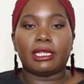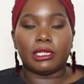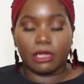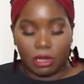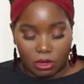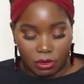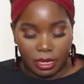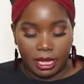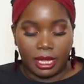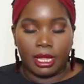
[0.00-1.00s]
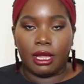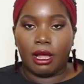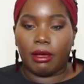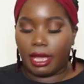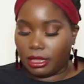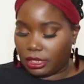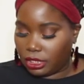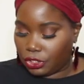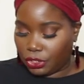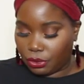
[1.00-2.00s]
So, okay, this
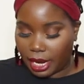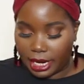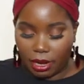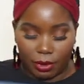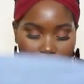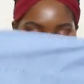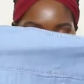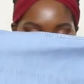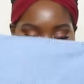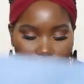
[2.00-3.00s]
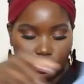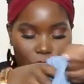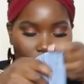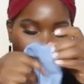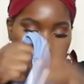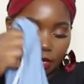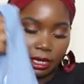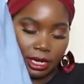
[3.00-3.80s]
is cute. I can't wait to try this one on.